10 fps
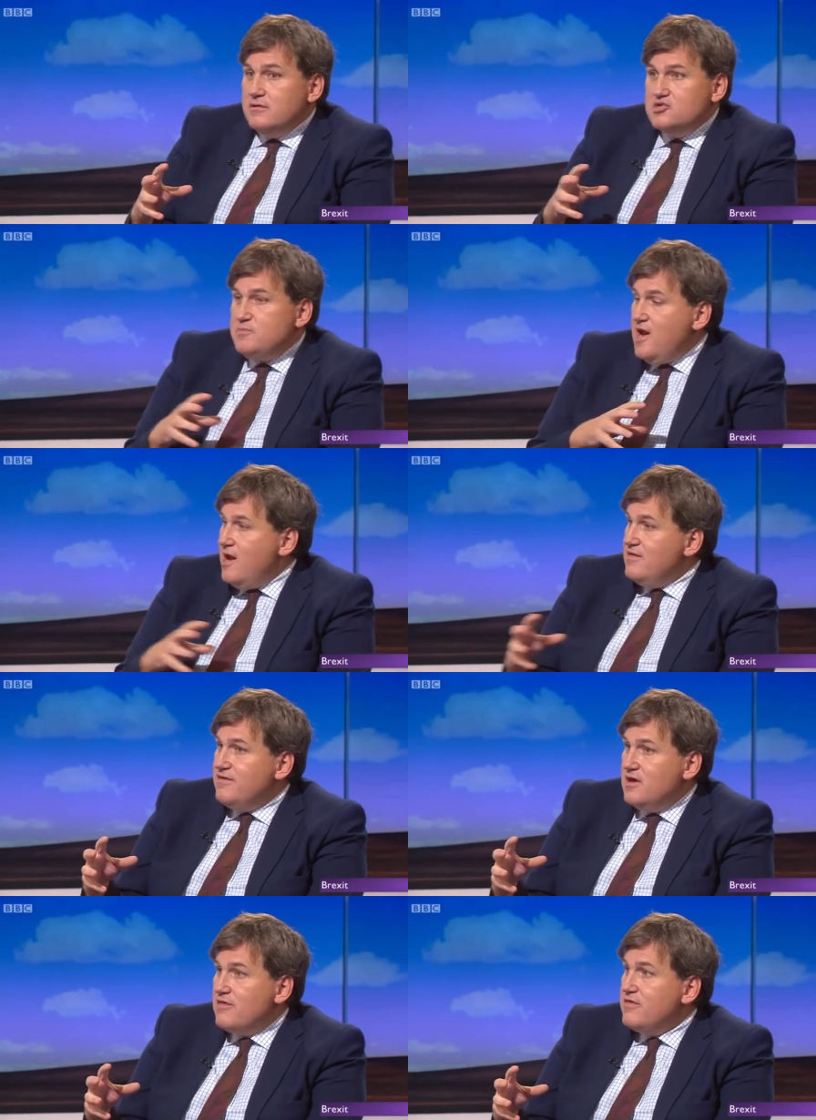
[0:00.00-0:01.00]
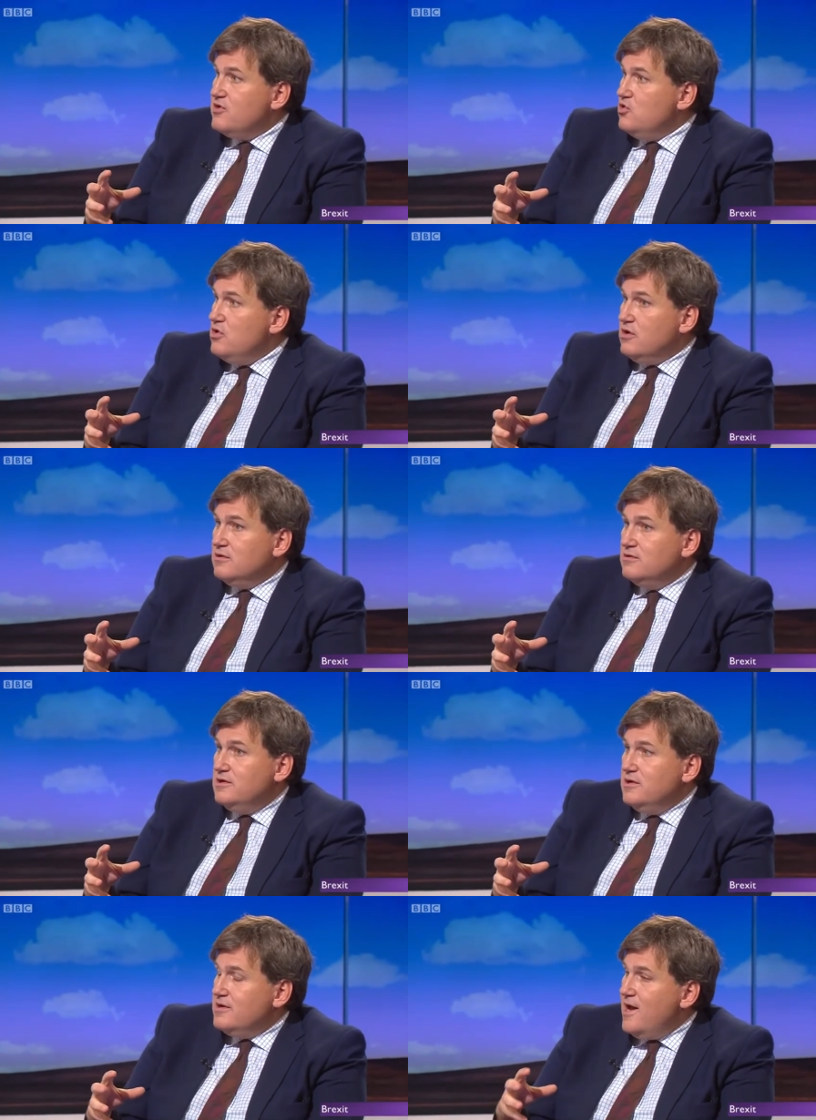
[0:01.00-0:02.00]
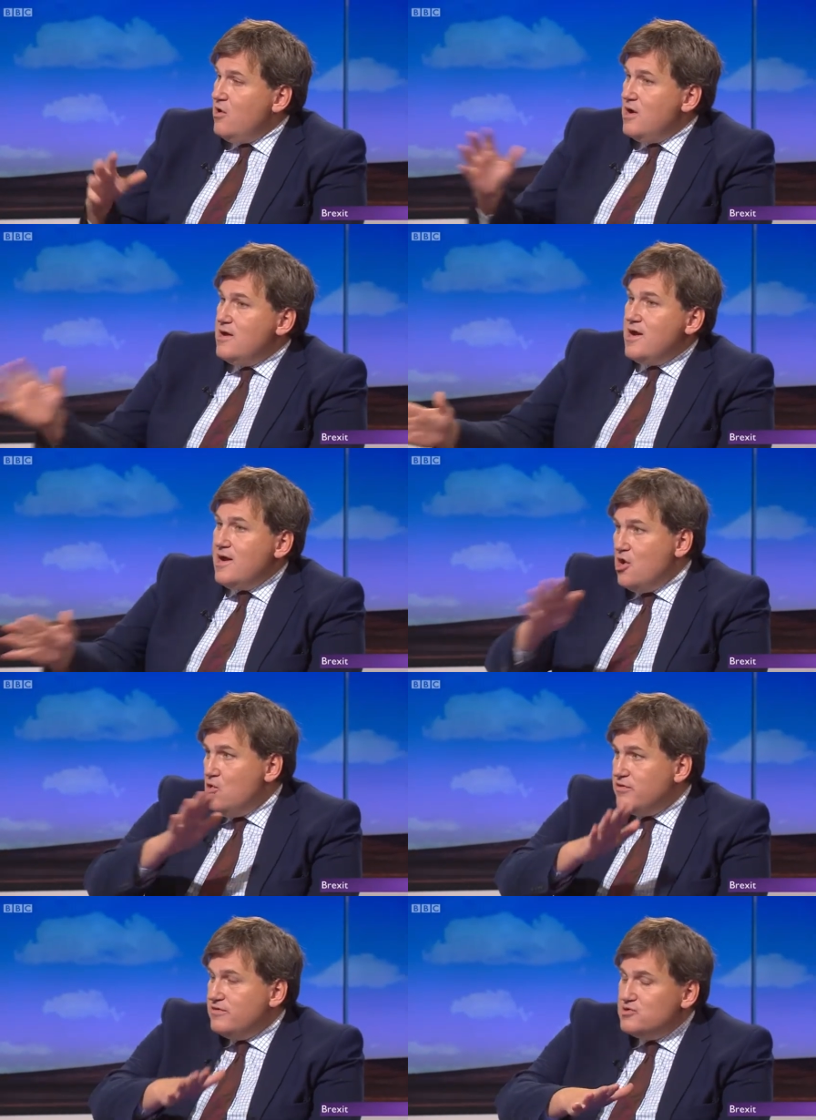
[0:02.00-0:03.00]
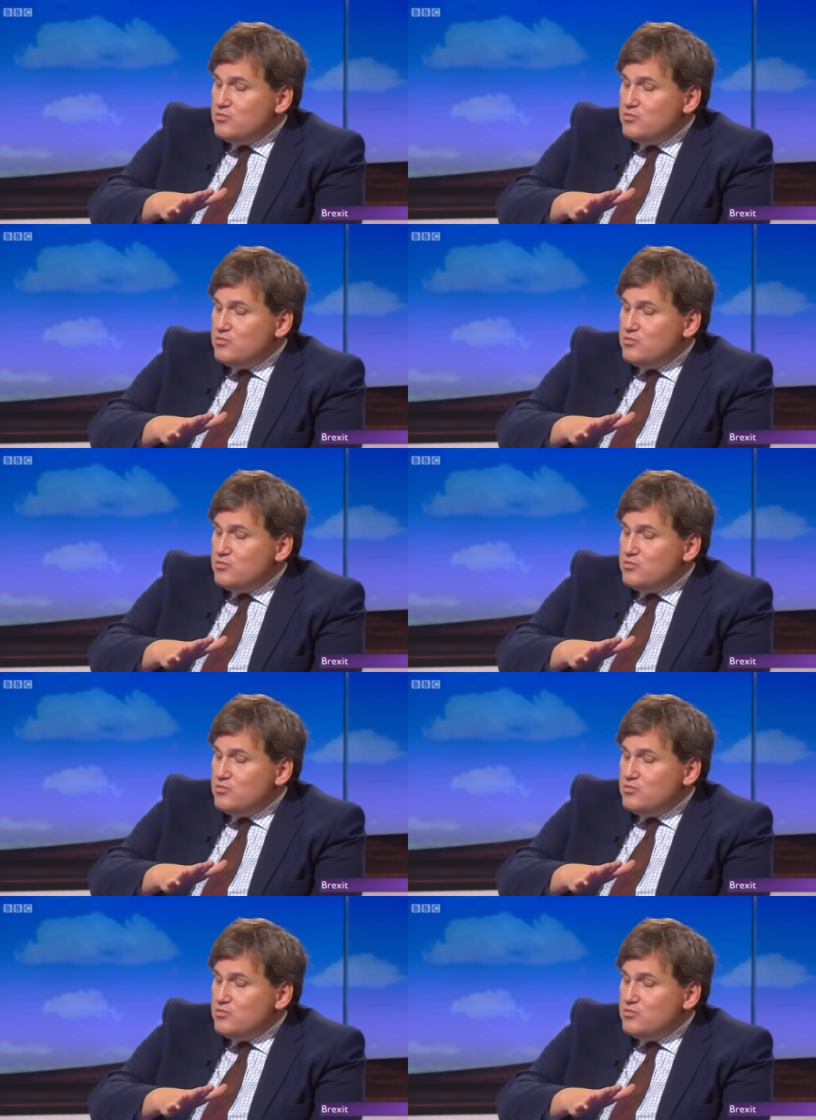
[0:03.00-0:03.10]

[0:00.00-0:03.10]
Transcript: that's been anything other than loyal. Now, I know that